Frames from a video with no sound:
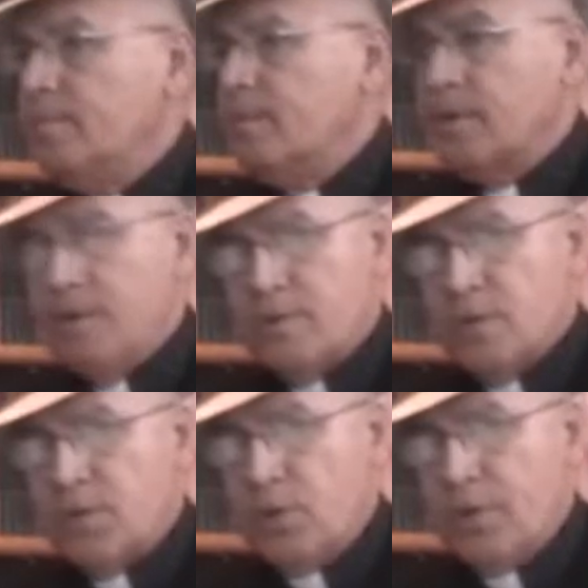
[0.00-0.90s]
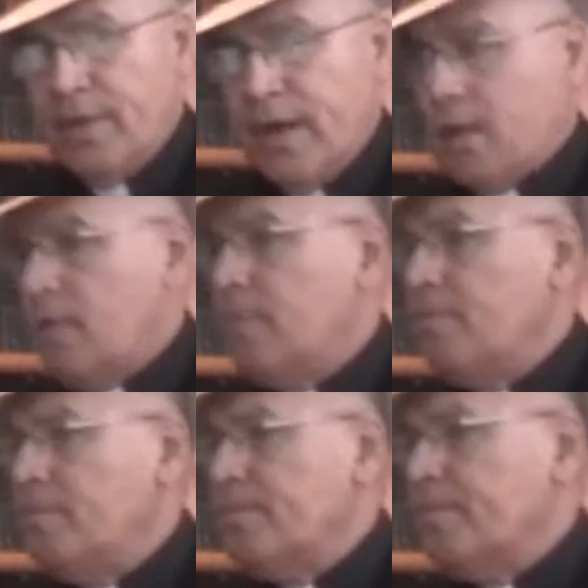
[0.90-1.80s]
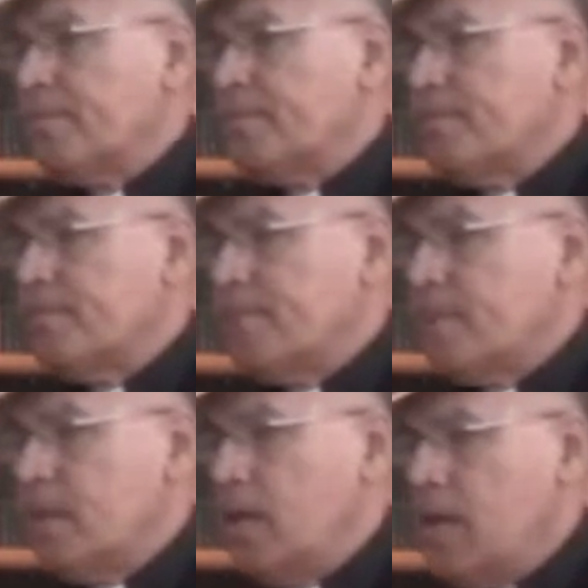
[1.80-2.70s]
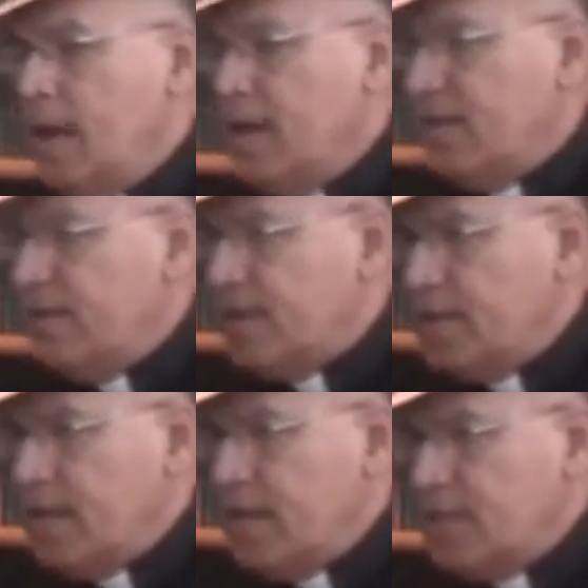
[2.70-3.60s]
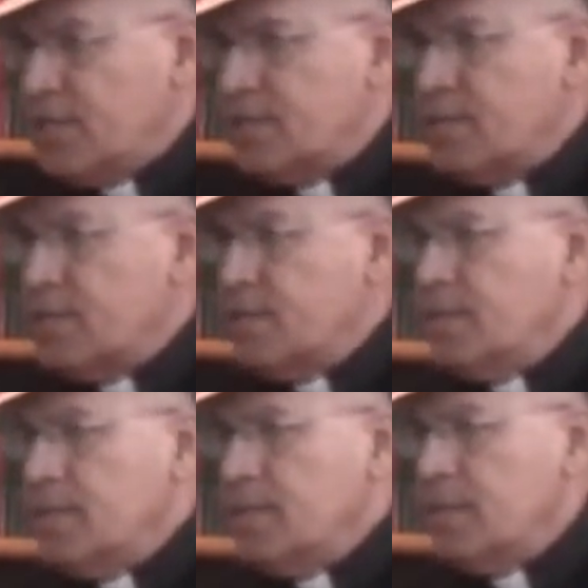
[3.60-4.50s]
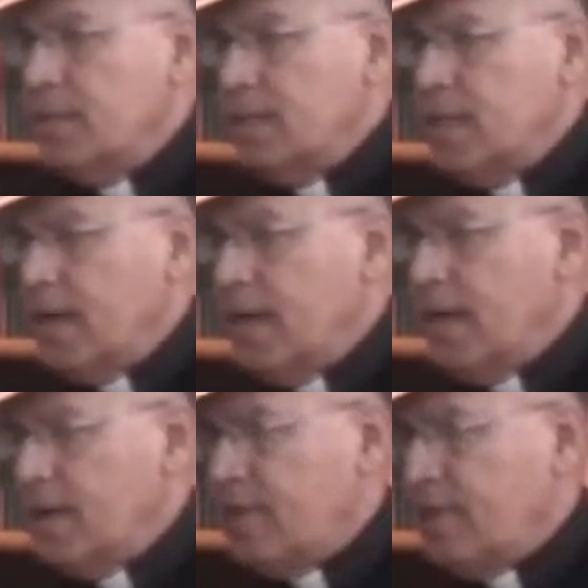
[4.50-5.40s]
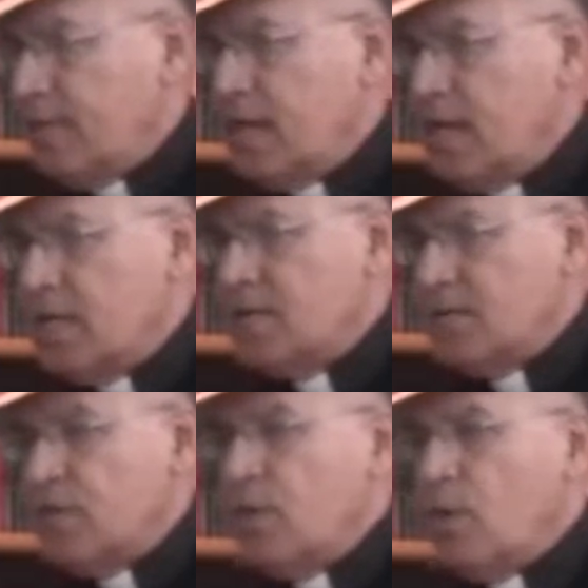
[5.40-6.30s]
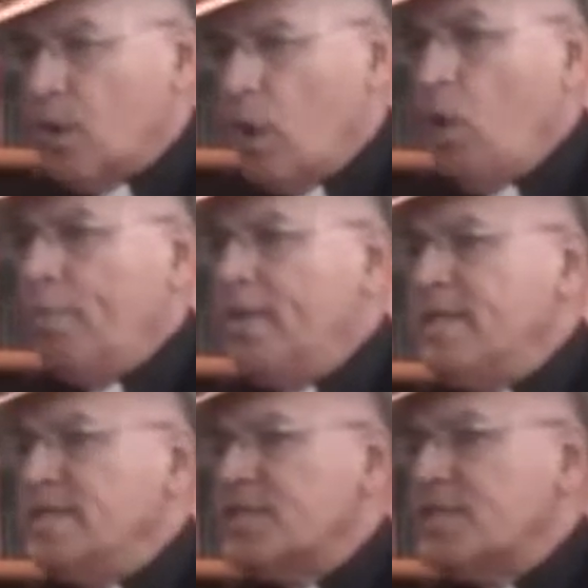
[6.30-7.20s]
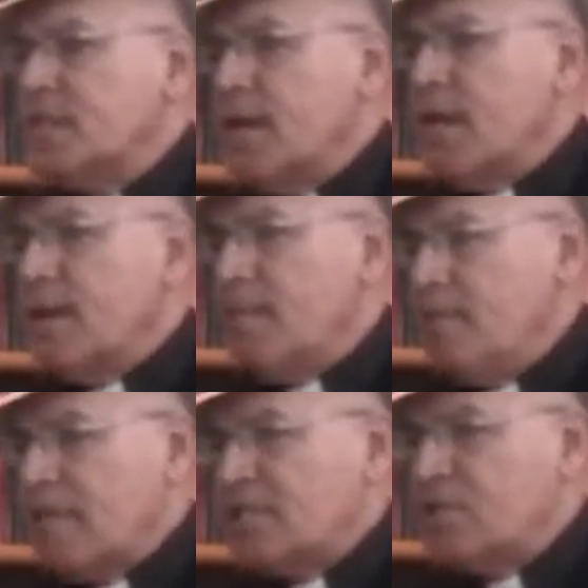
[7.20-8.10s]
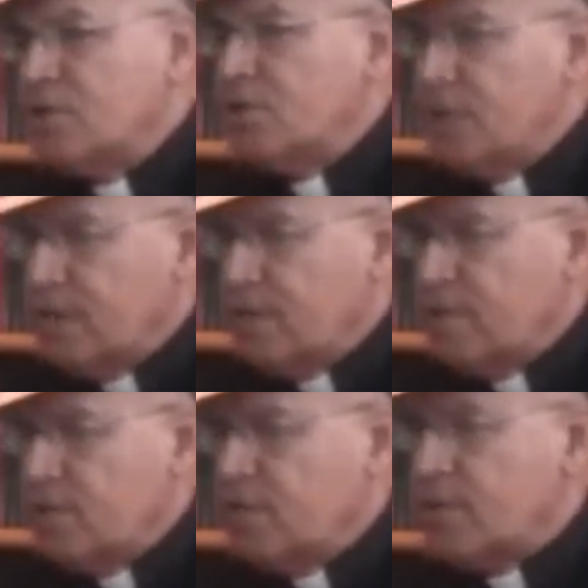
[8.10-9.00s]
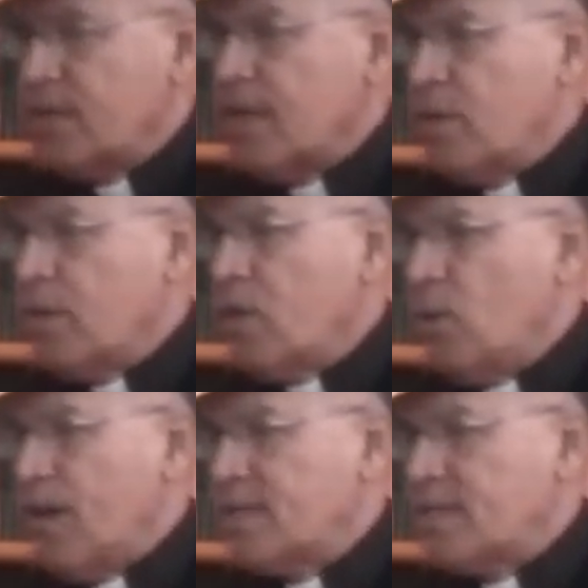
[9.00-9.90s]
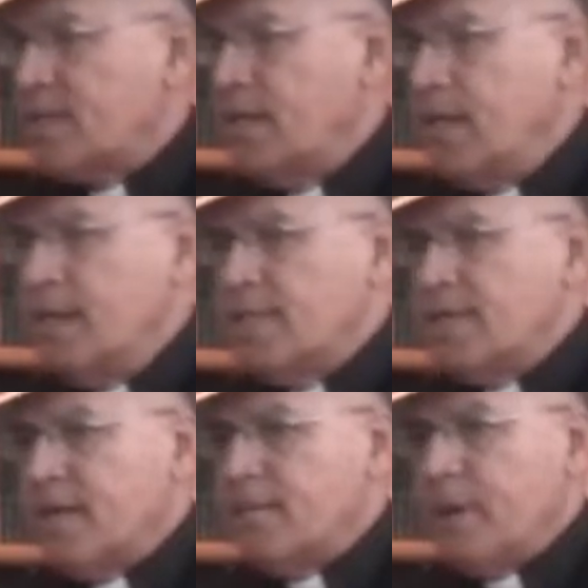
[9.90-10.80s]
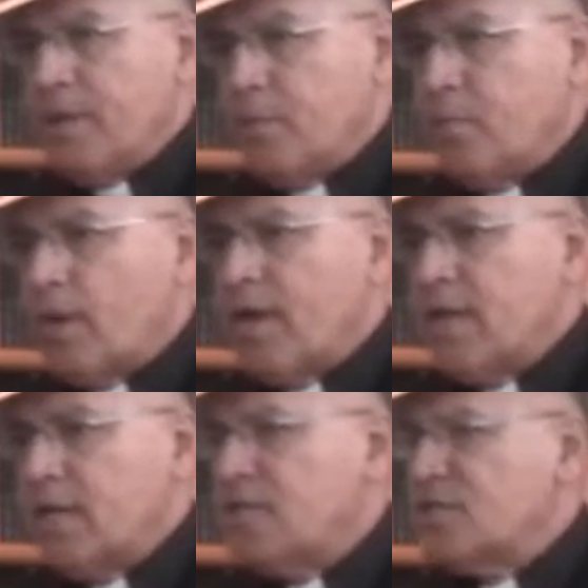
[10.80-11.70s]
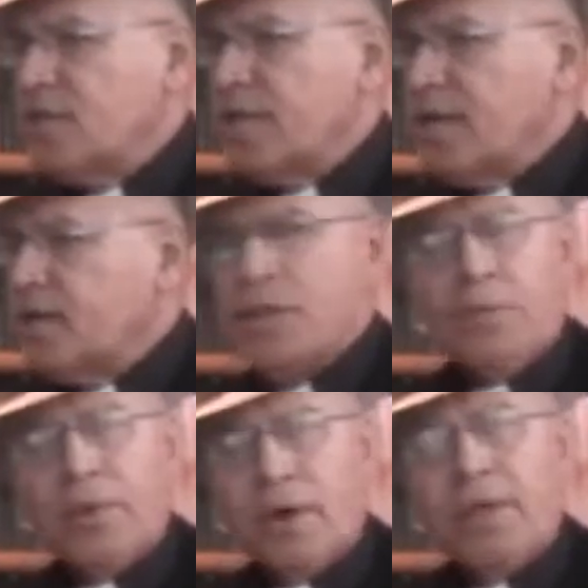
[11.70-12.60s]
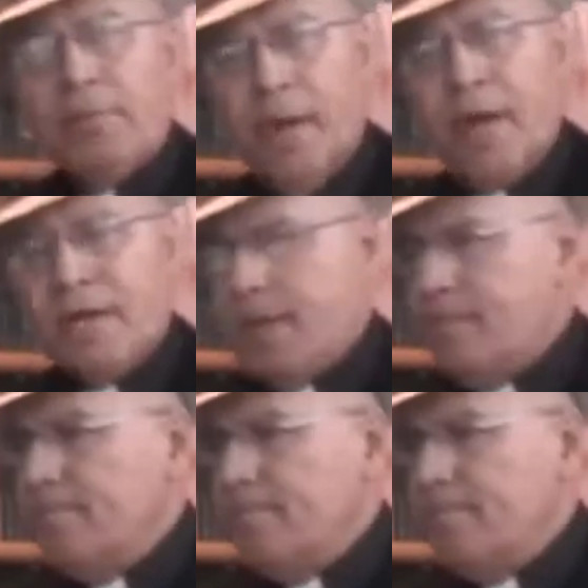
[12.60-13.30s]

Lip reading: So there's a door there. And if it does, the door opens and a messenger delivers a request sent by the brain concerning another part of the body.